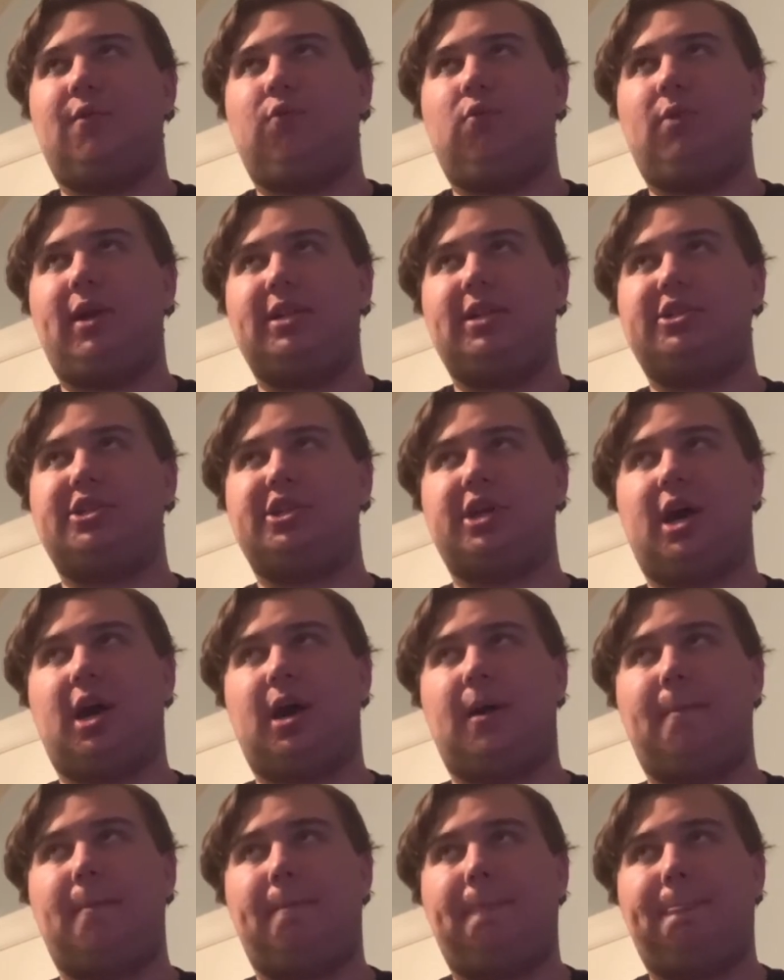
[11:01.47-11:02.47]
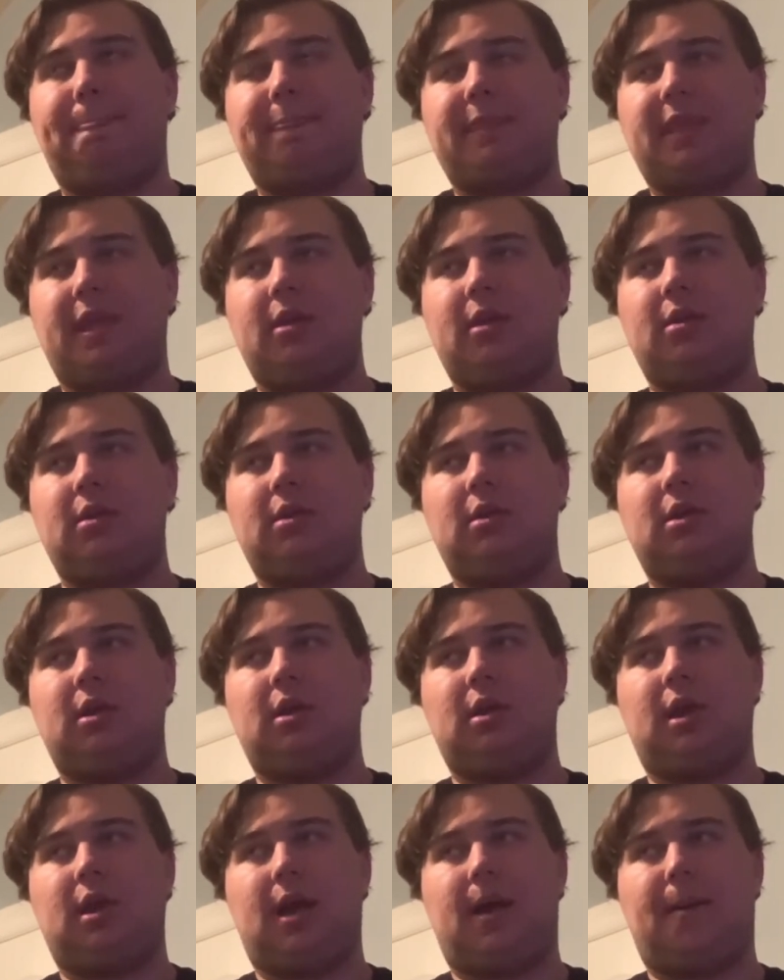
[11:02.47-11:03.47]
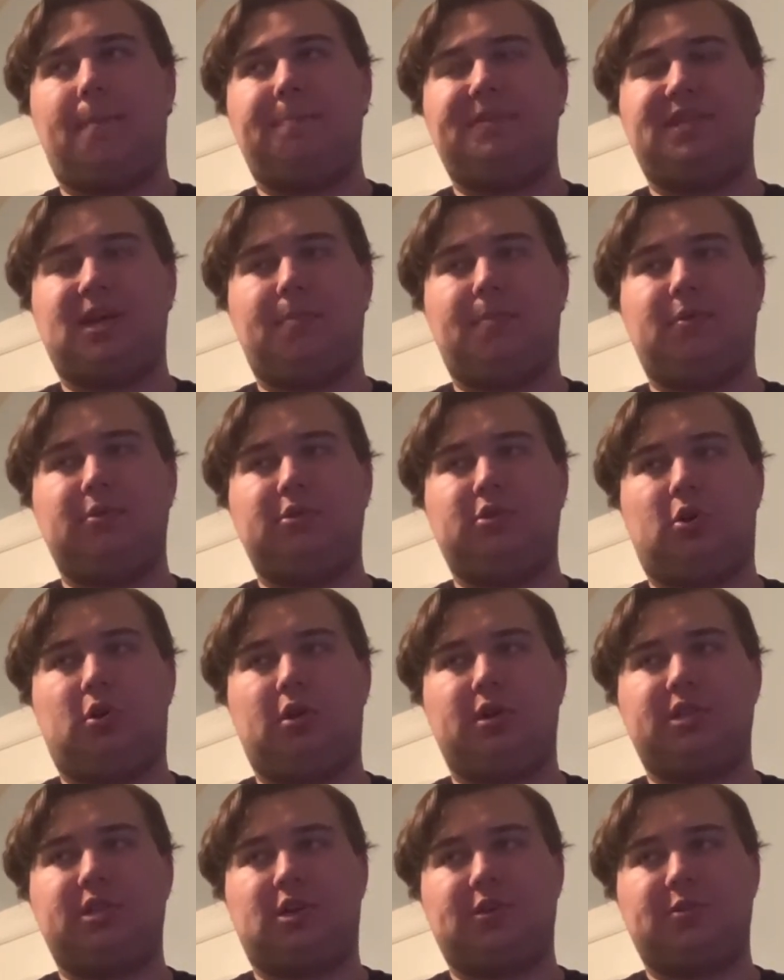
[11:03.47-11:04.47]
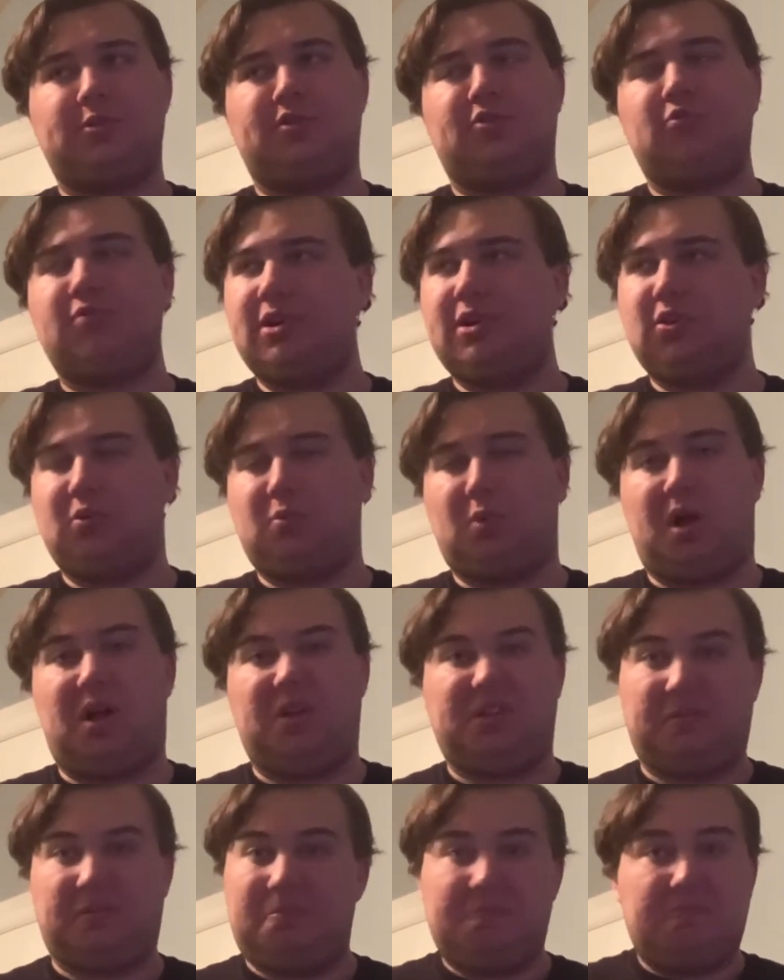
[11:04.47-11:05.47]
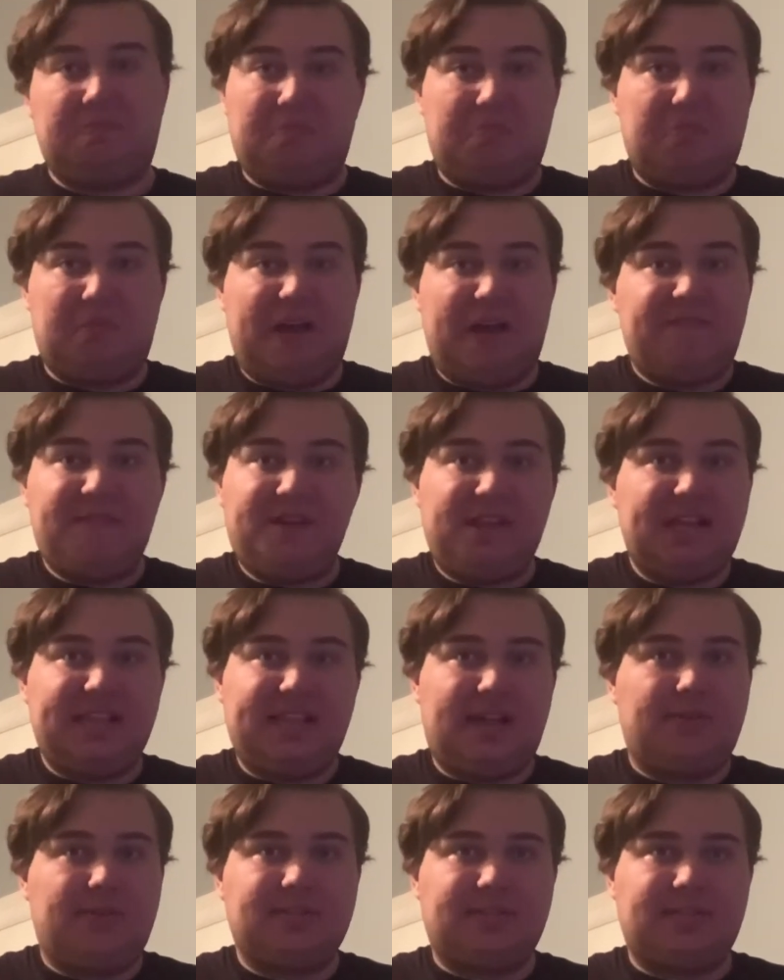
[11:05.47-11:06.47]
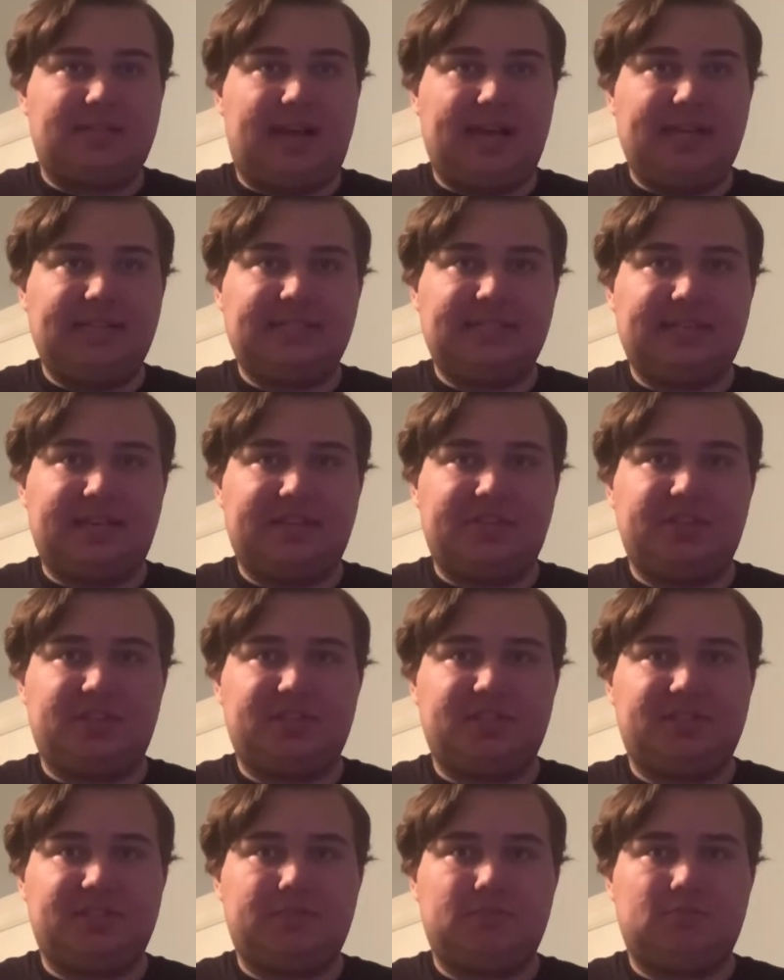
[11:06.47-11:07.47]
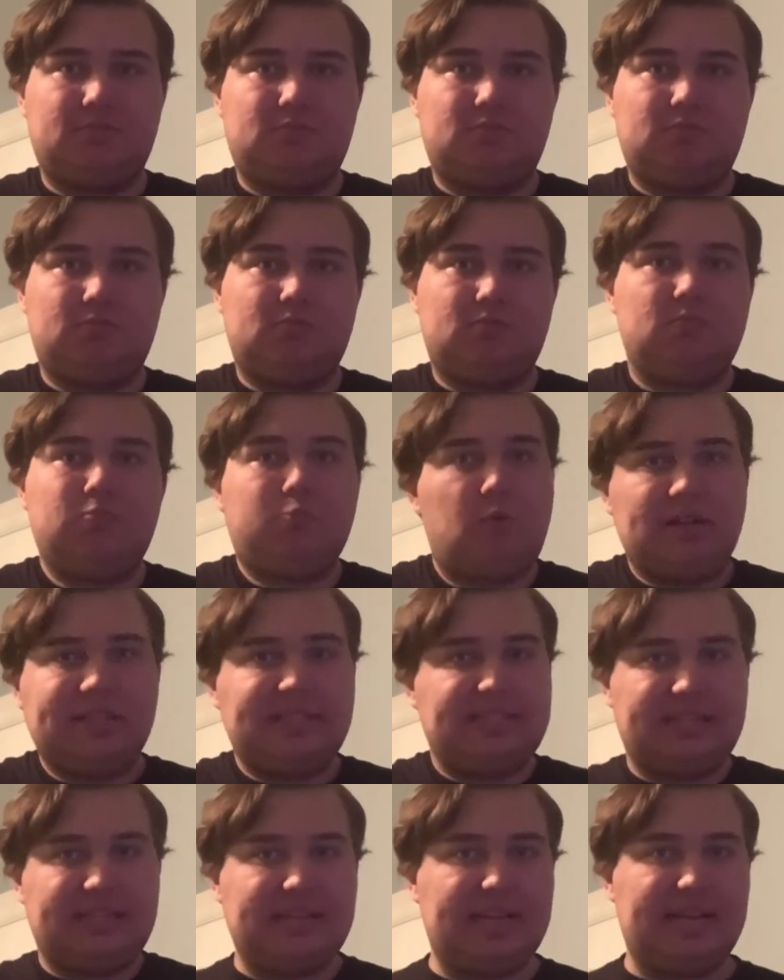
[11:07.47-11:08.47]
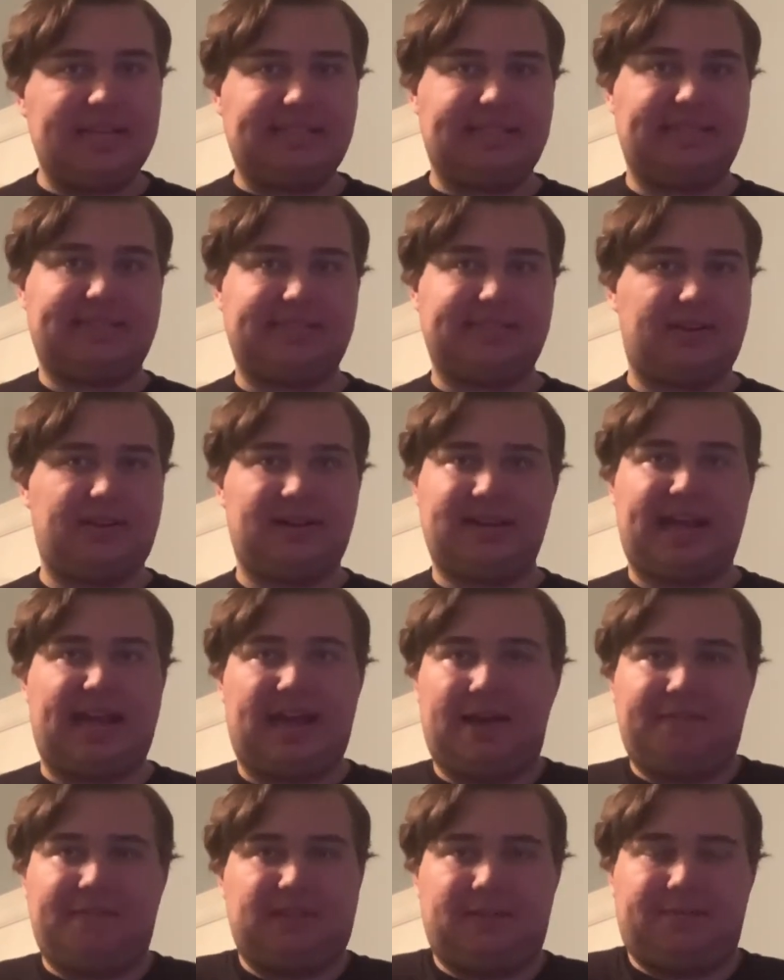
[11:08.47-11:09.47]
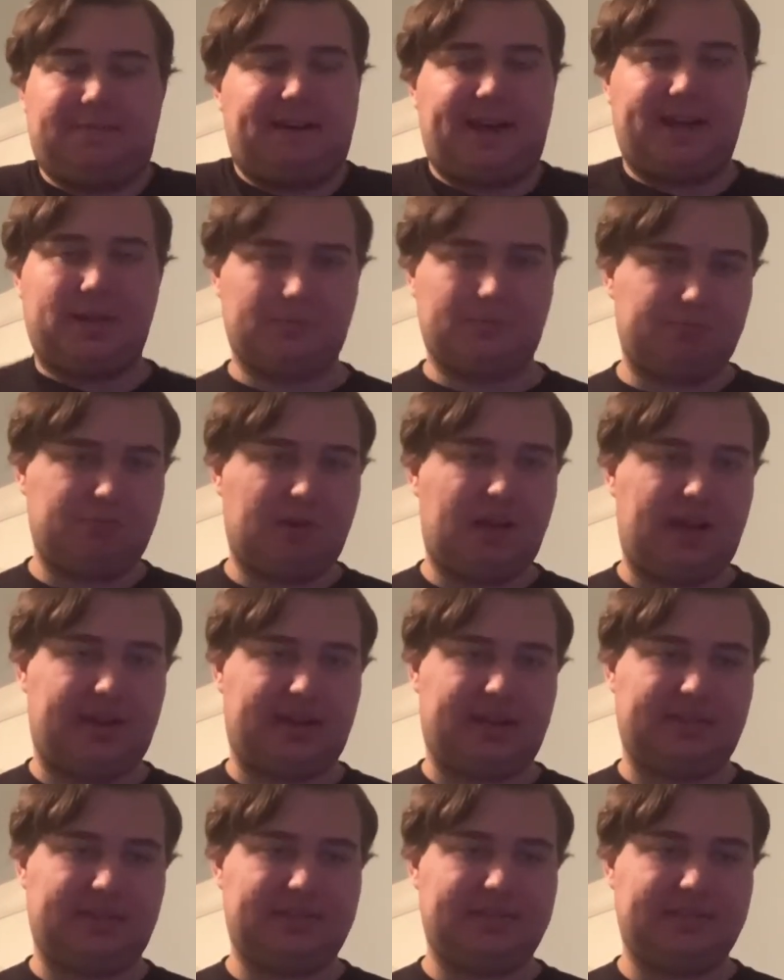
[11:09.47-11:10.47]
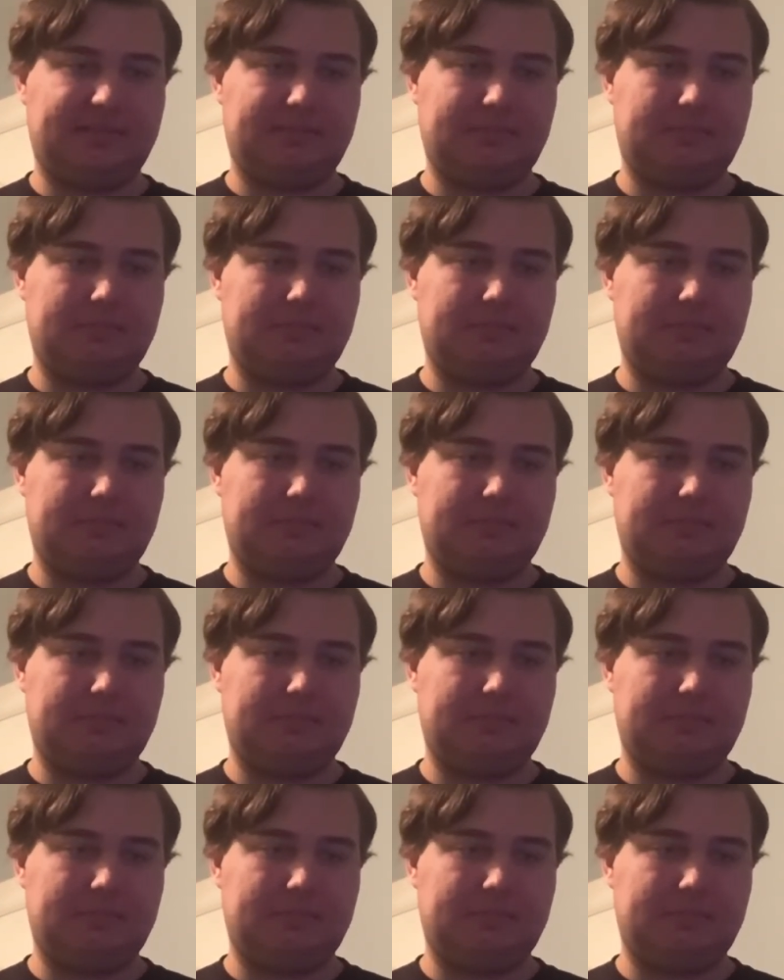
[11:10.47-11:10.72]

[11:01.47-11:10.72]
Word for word: which um, um, Dumbledore talks with Grindelwald. I feel like that was nice. It just wasn't necessary to have in the final product.